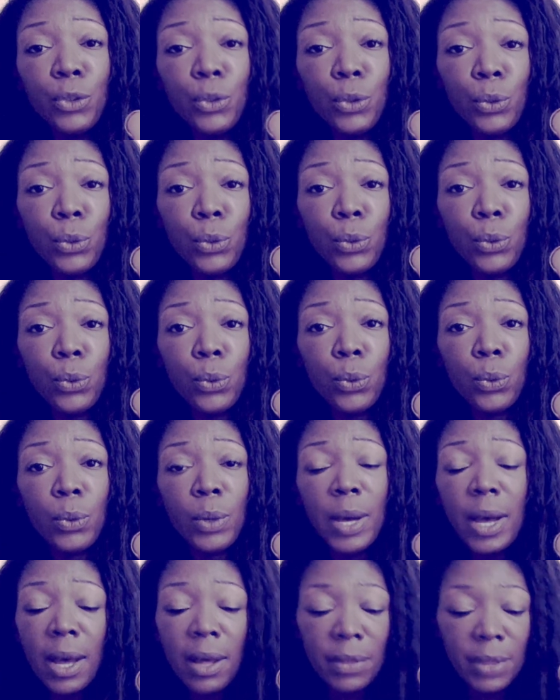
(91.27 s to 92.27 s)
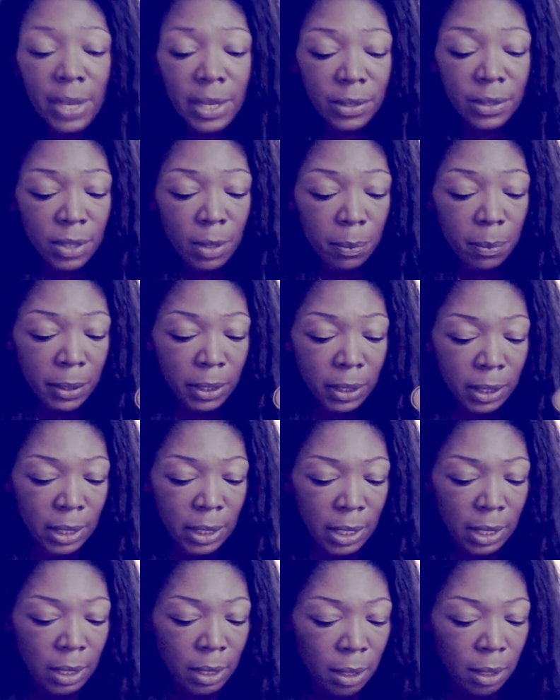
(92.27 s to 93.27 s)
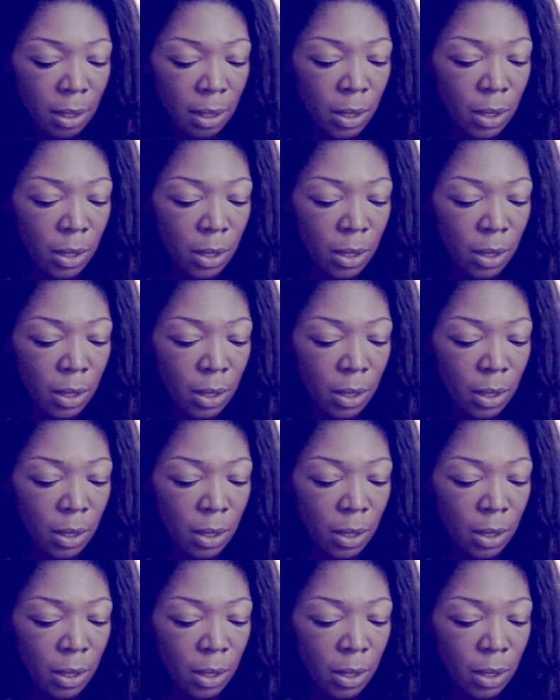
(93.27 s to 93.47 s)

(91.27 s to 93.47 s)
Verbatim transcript: to how they typically